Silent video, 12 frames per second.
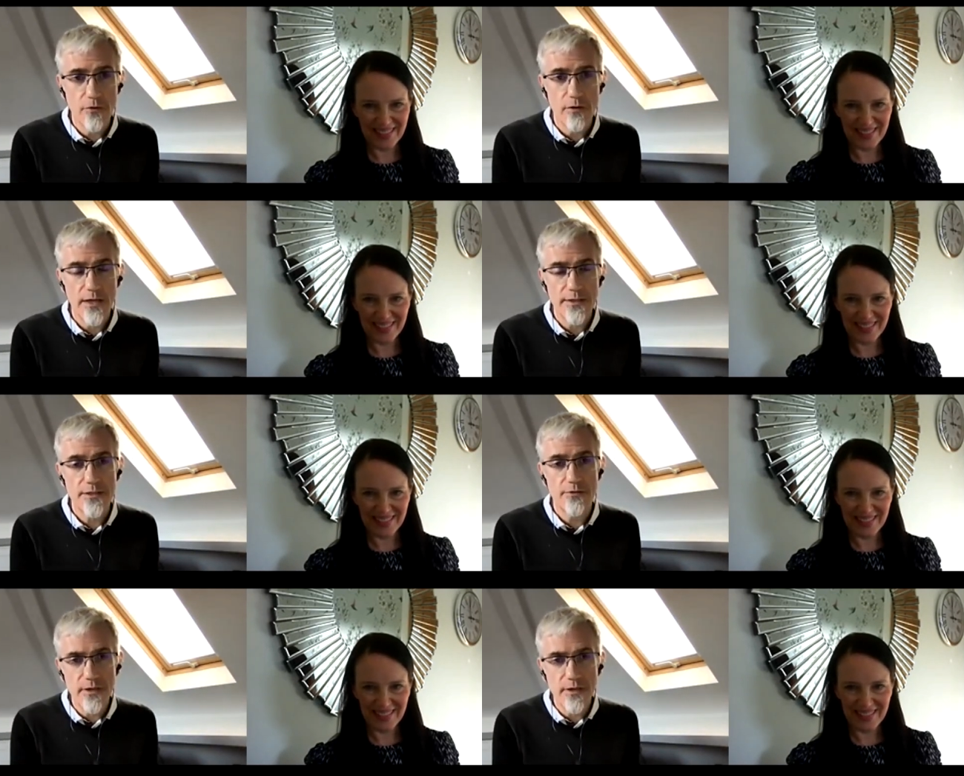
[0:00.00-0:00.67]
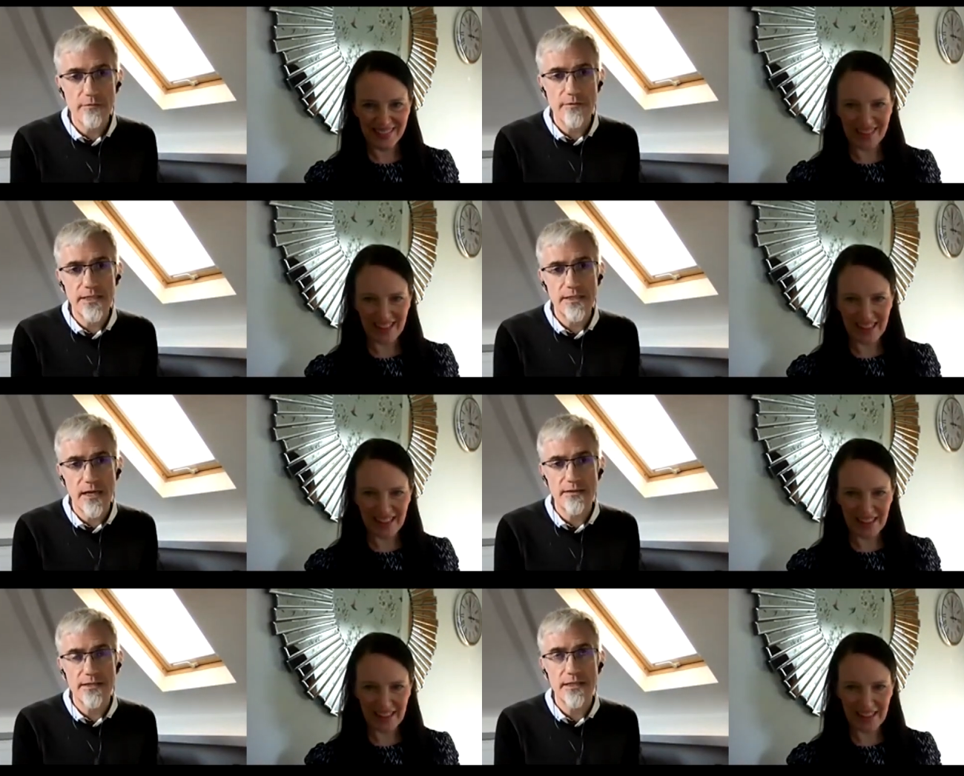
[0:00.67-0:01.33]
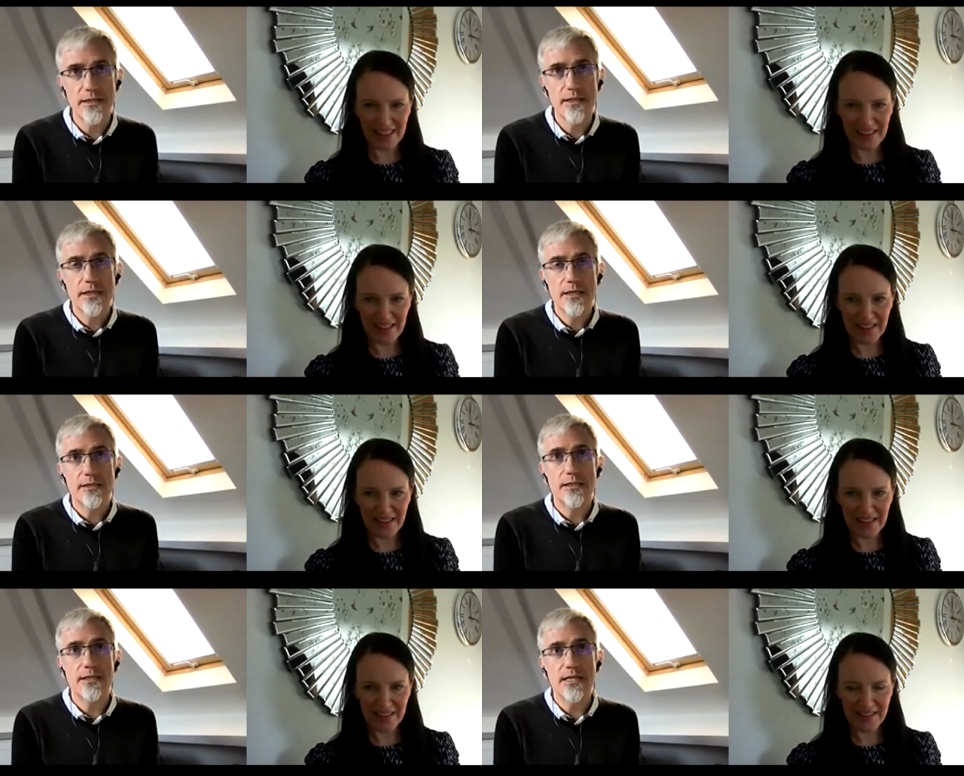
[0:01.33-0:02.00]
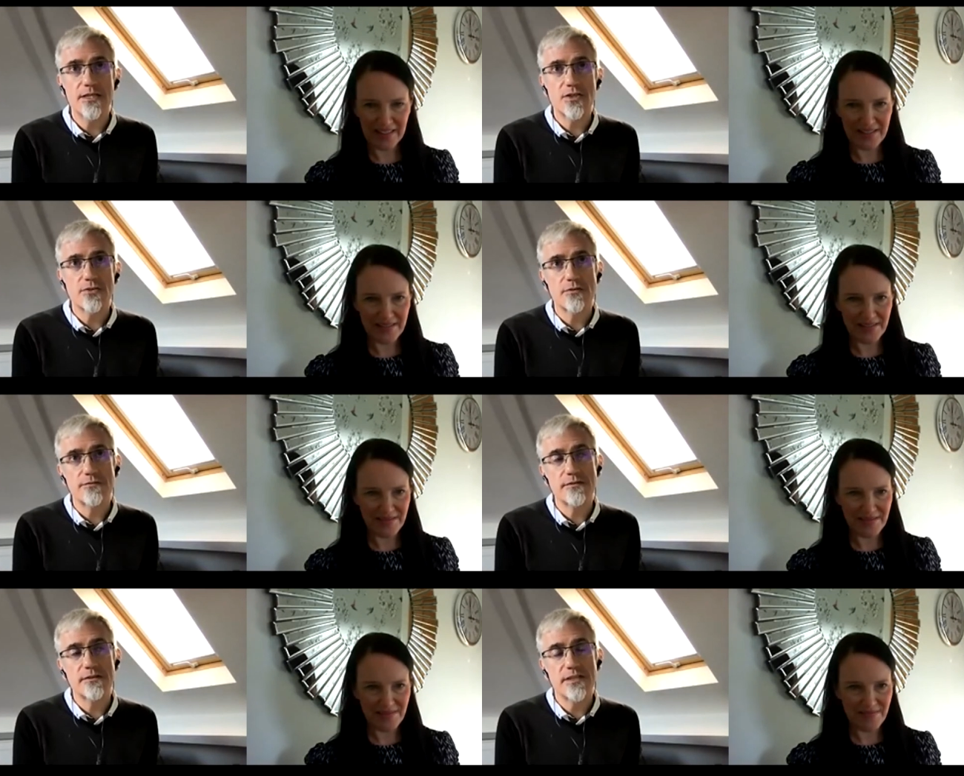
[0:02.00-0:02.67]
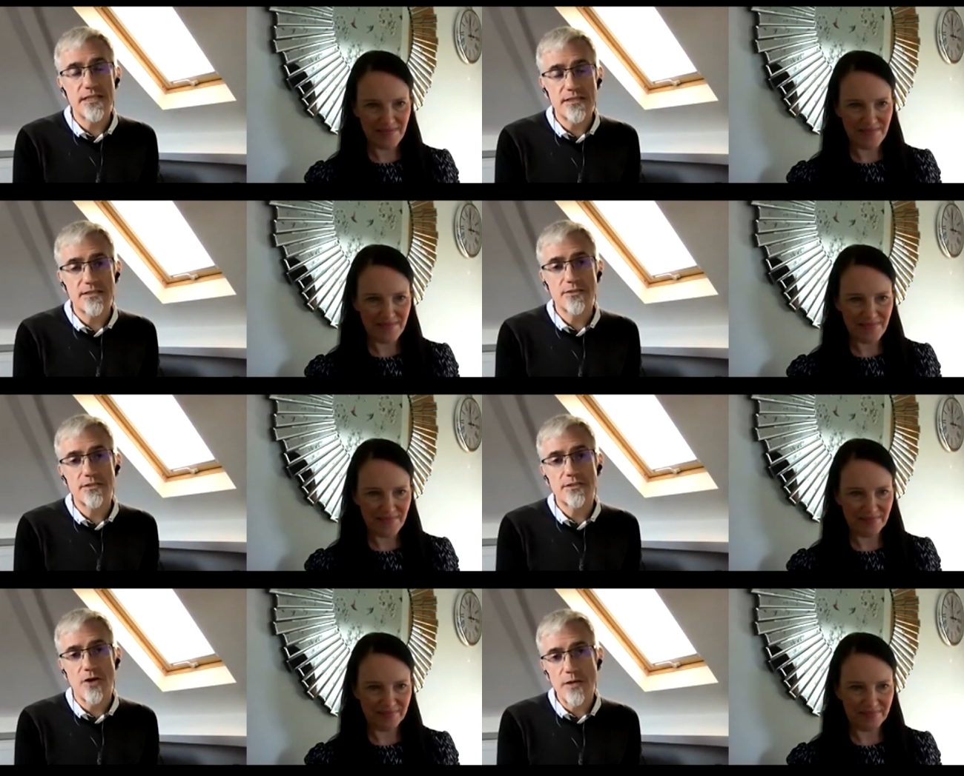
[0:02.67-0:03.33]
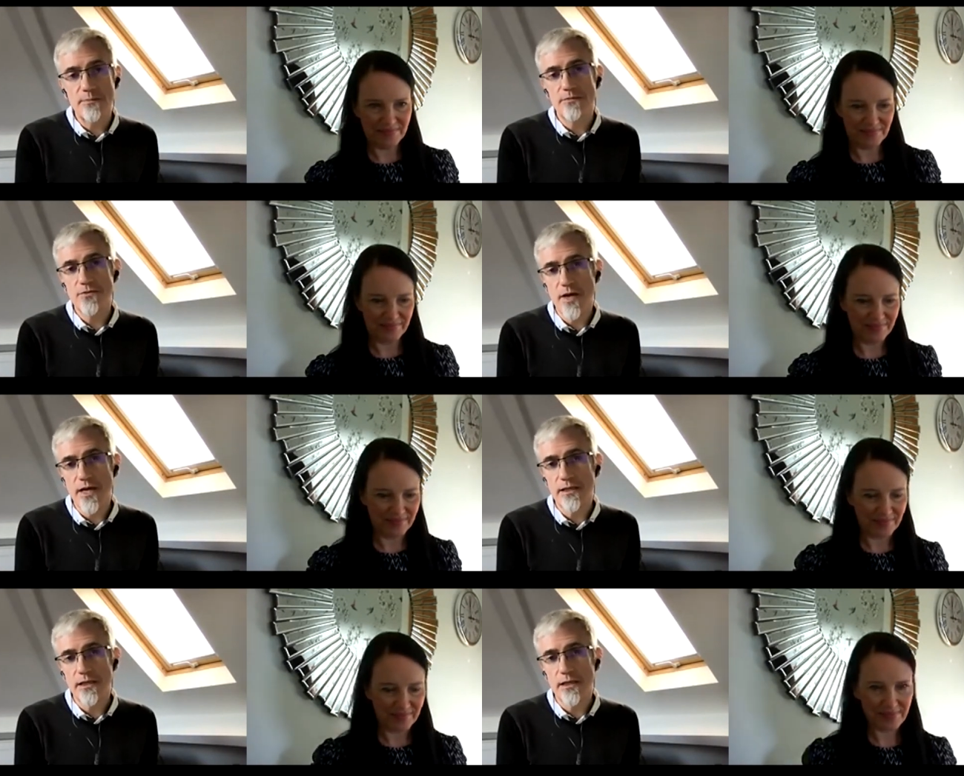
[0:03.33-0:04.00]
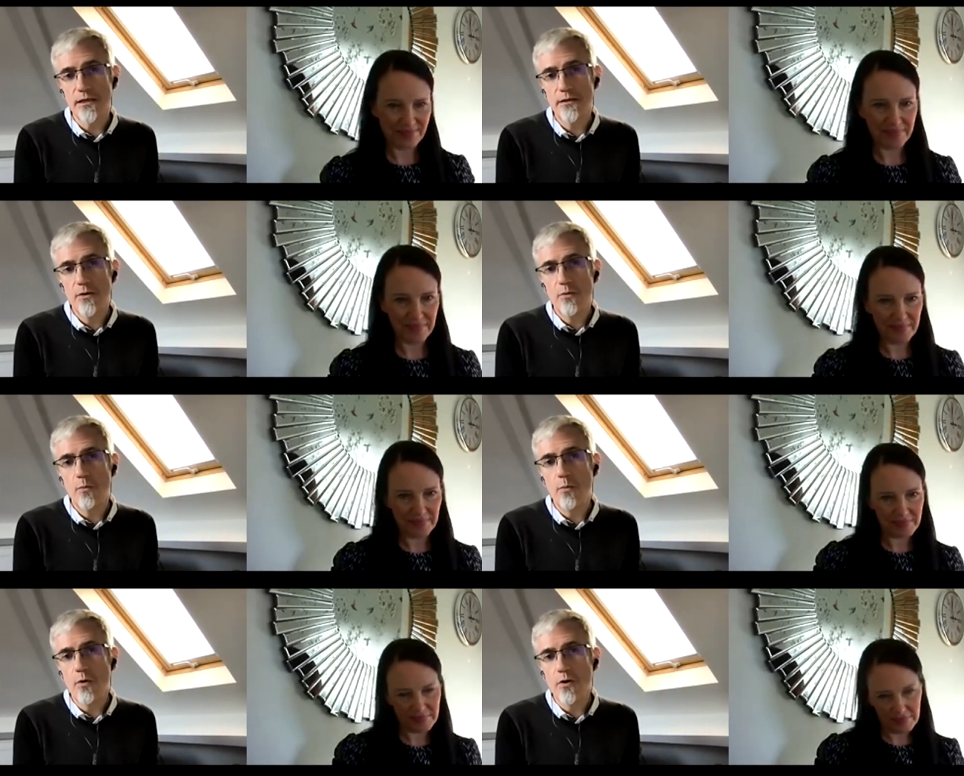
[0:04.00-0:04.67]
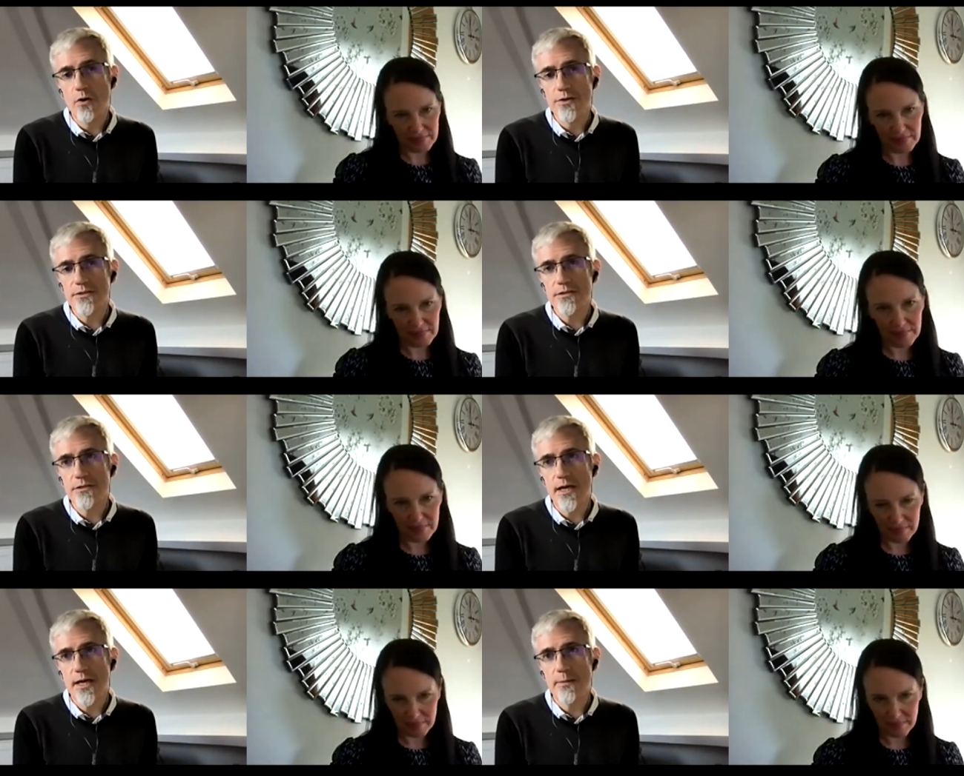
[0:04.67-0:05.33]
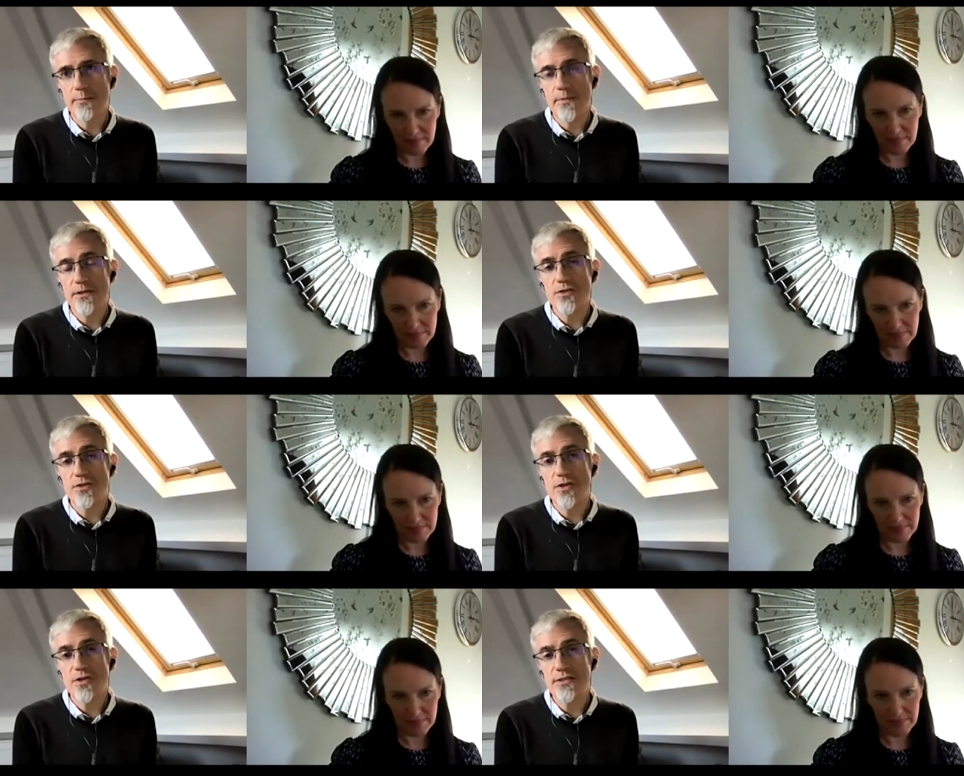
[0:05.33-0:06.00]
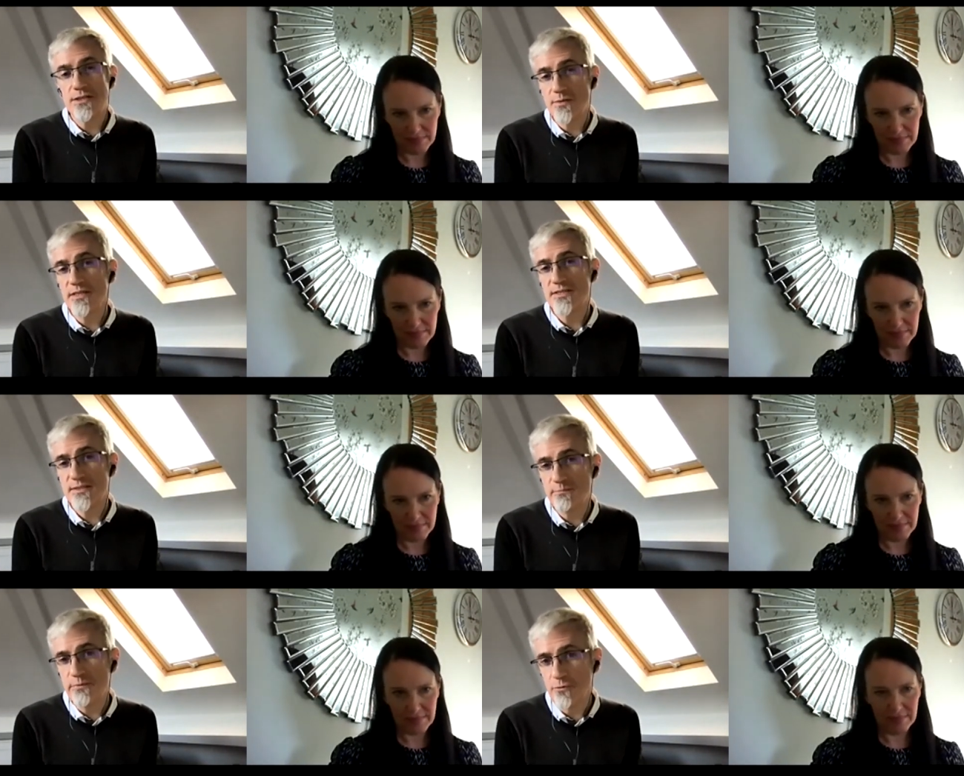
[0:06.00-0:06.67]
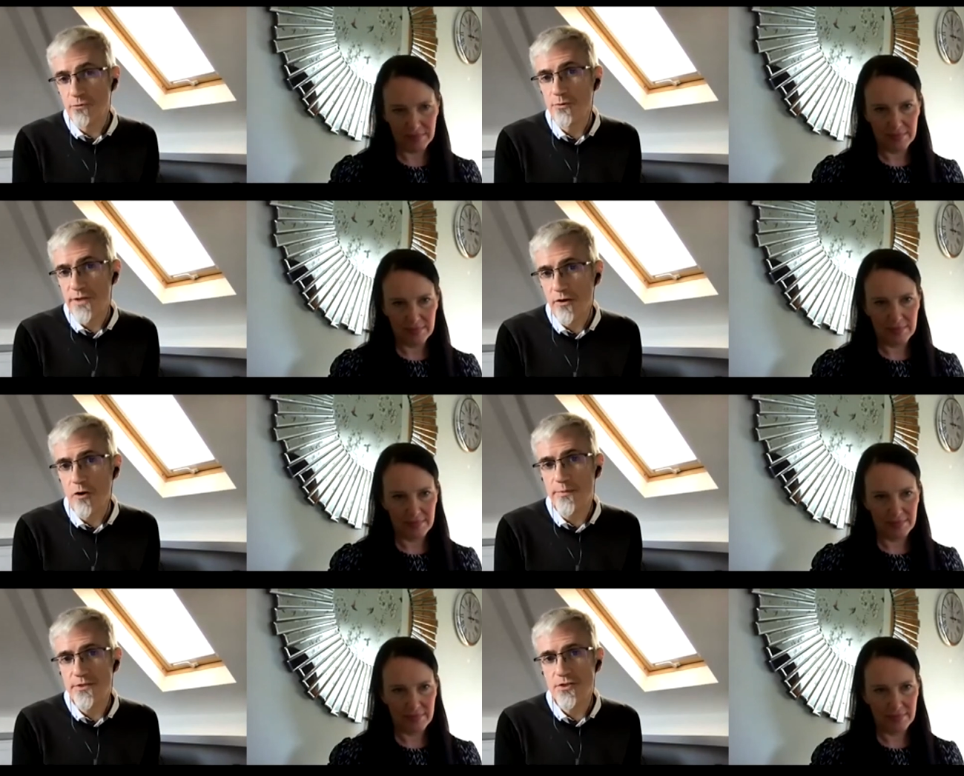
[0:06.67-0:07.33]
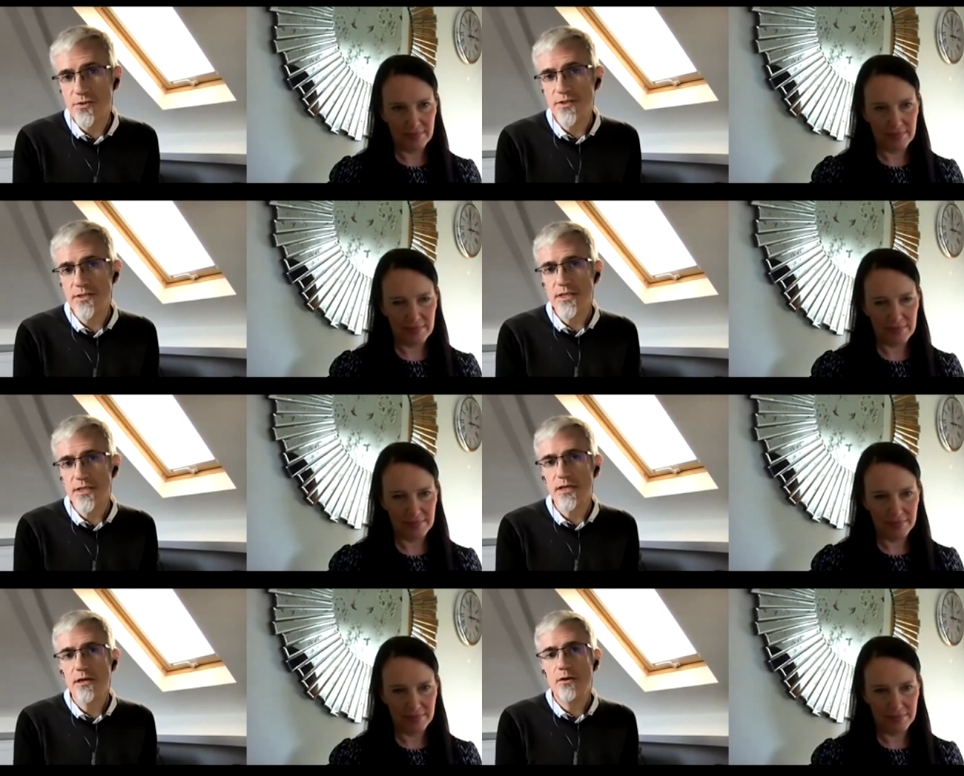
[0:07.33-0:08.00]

Speaker 1: I don't, I really, I think the nature of this type of trailer was um, to, to explore that opportunity.